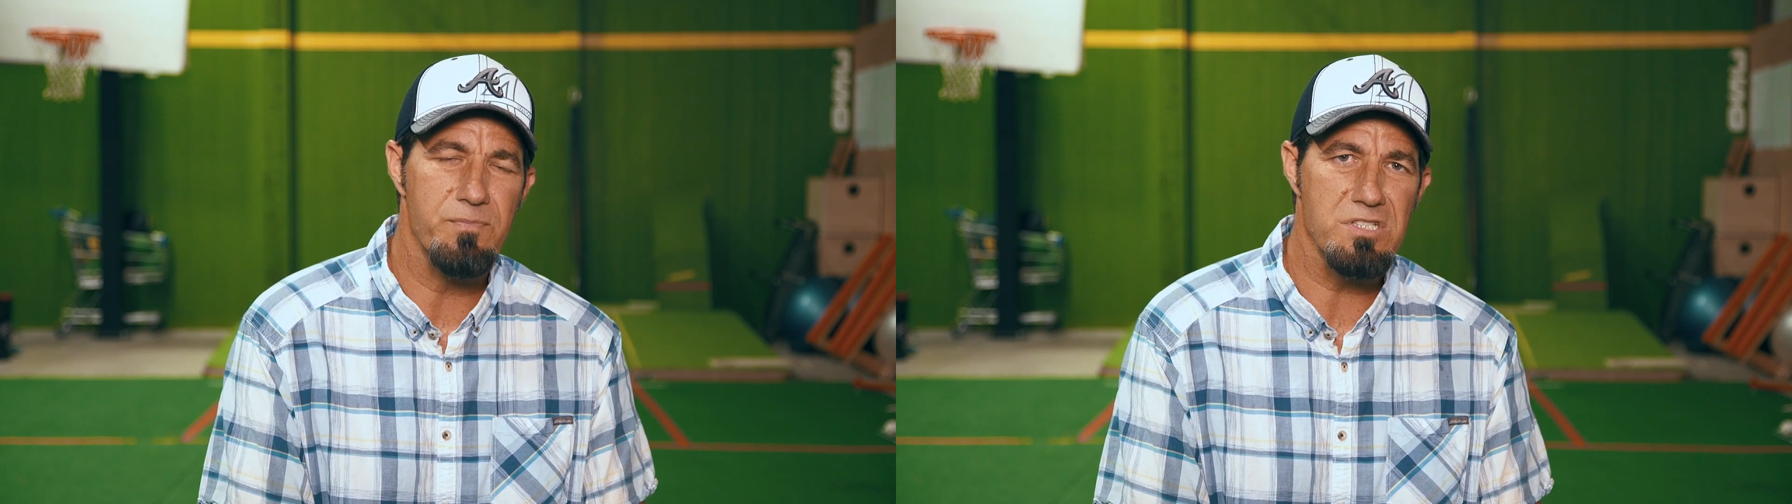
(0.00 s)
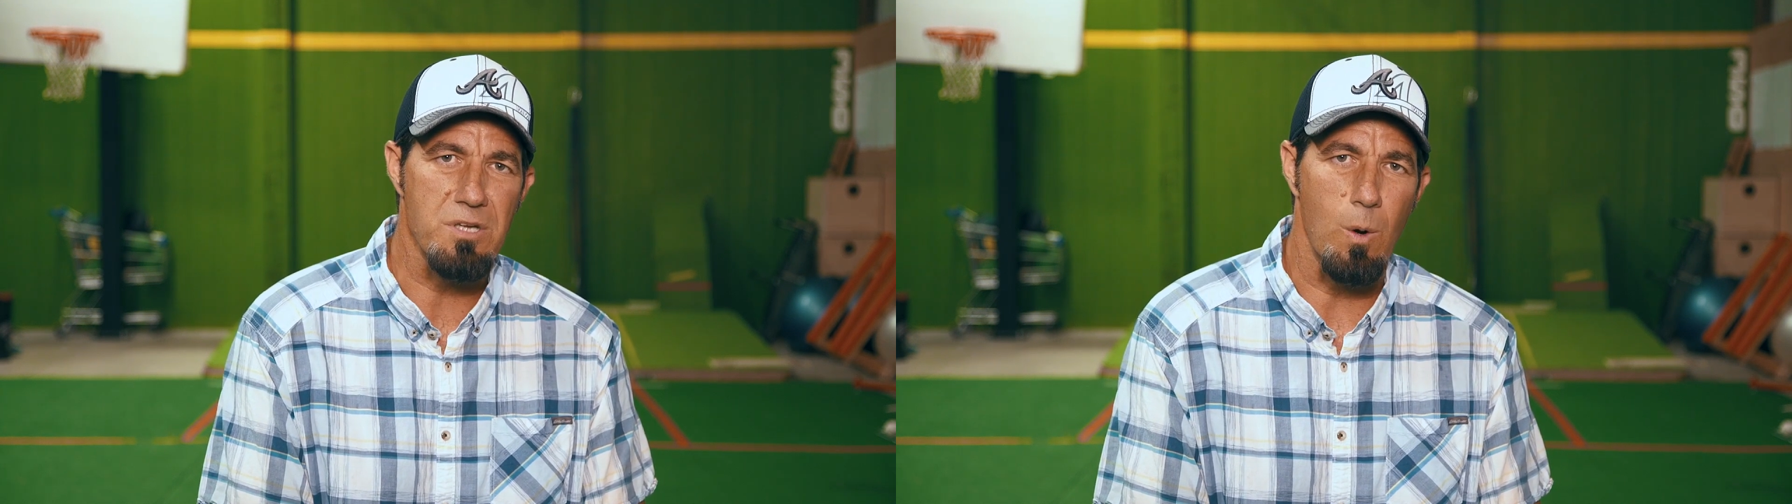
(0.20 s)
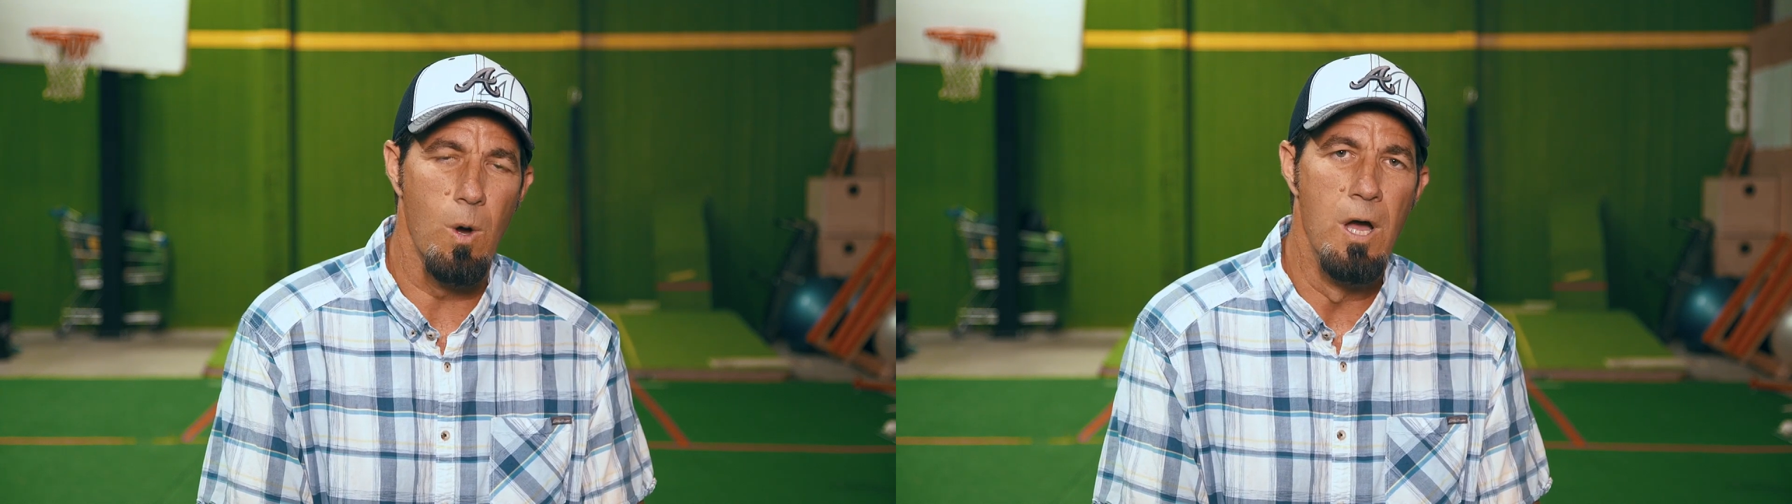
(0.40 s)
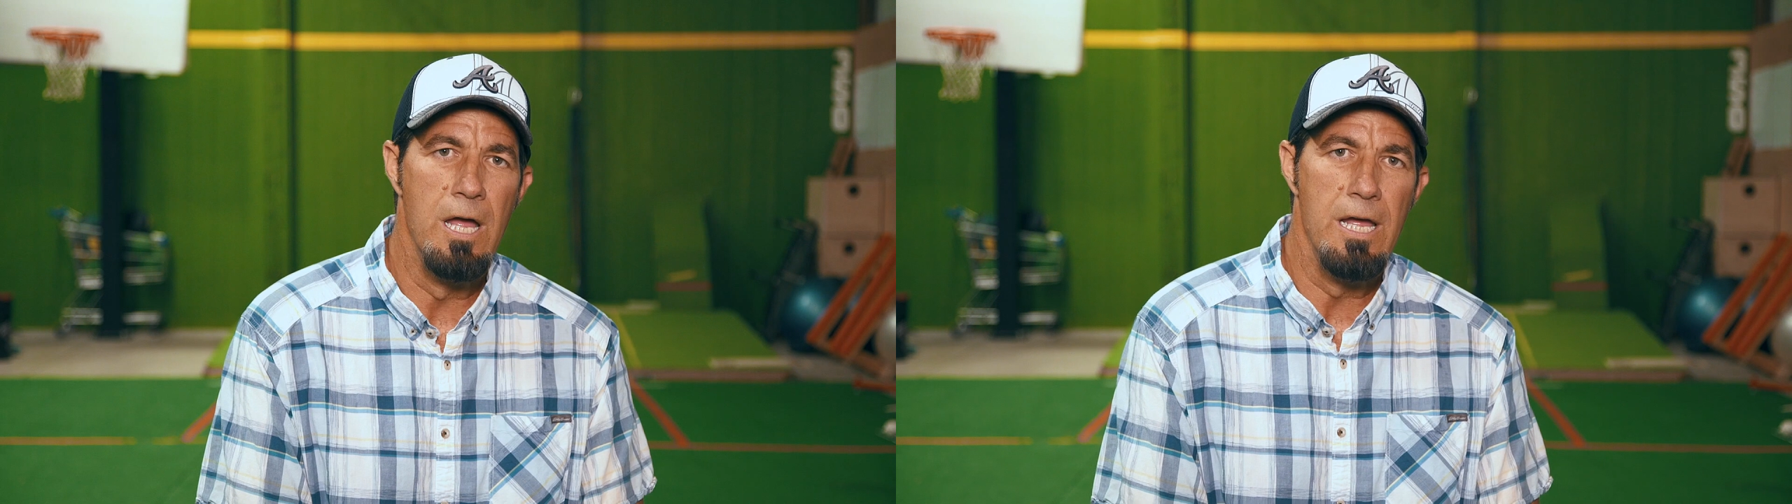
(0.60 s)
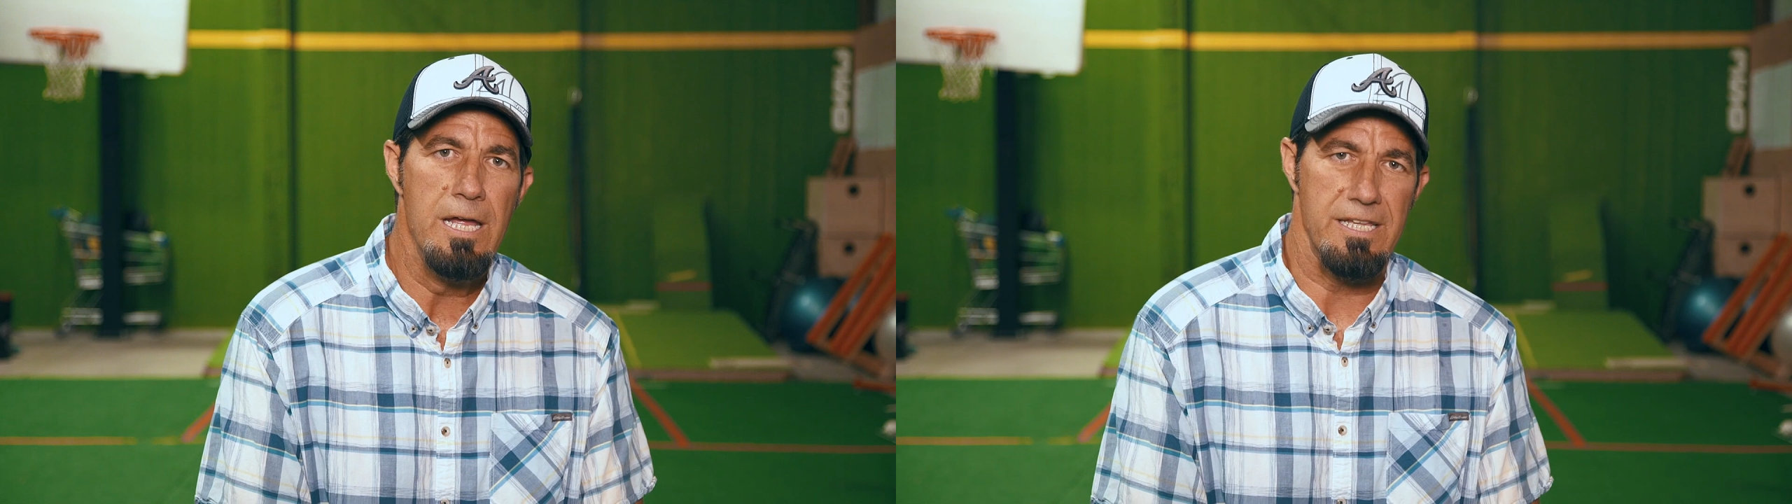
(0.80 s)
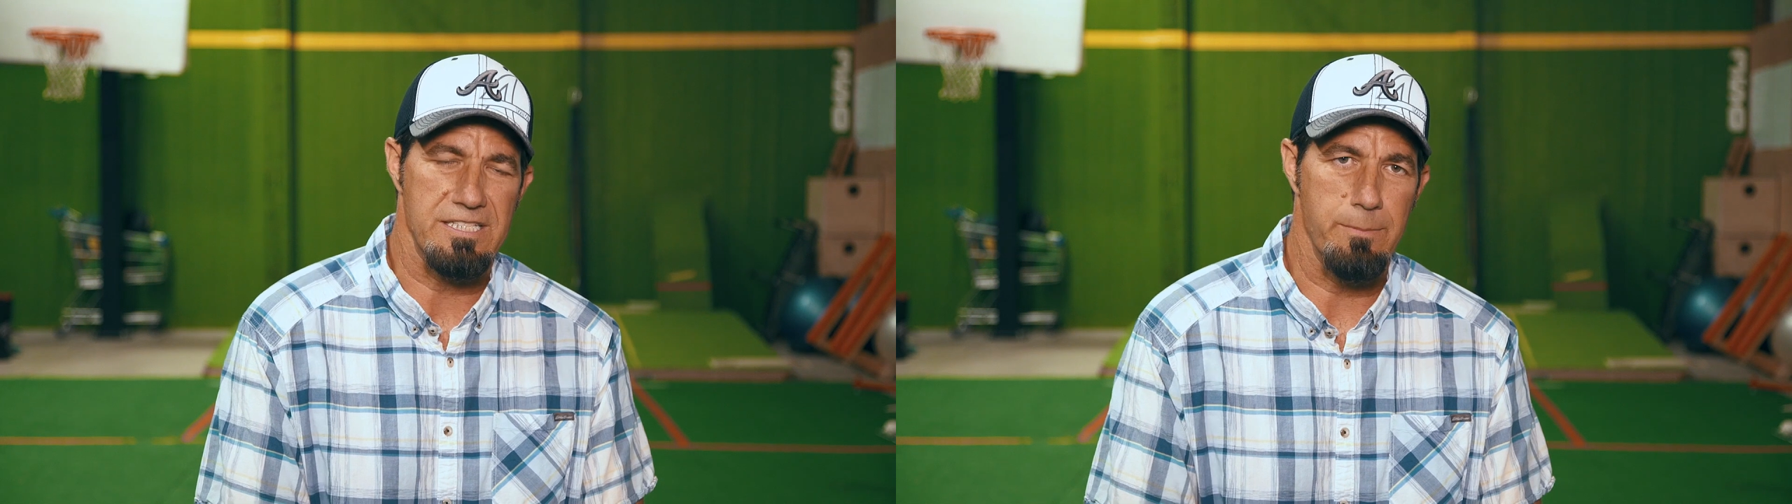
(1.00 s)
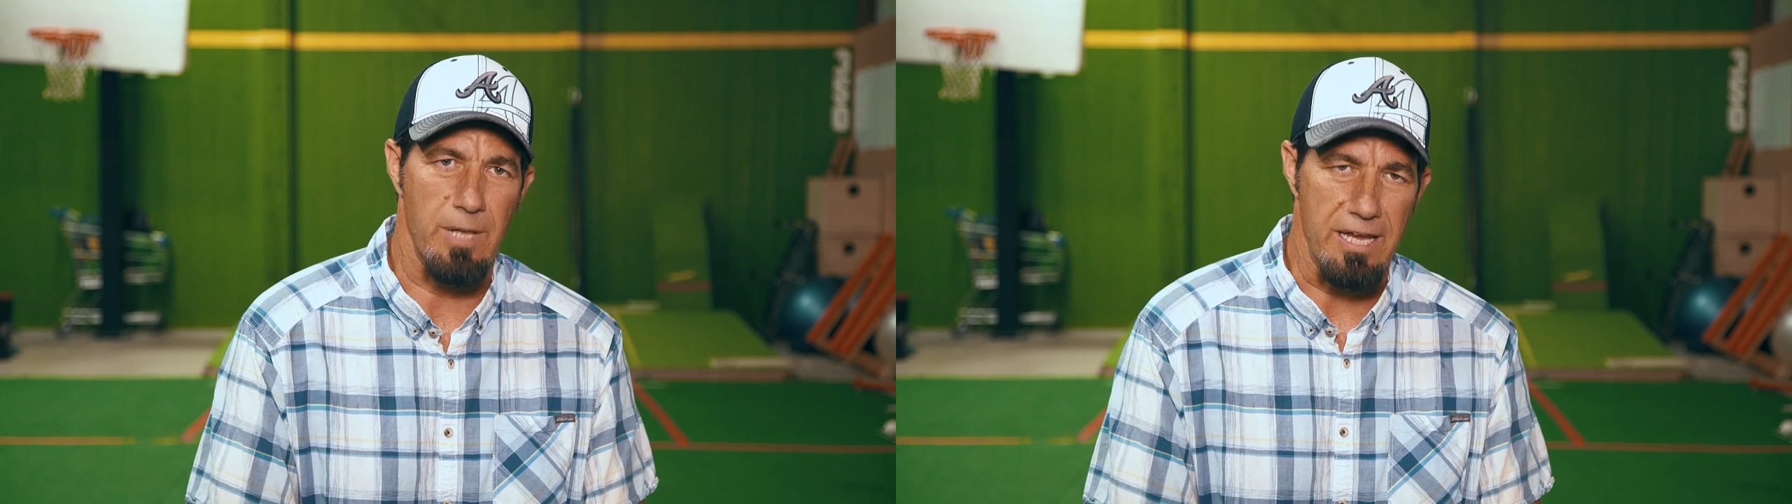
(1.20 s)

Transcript: so it seemed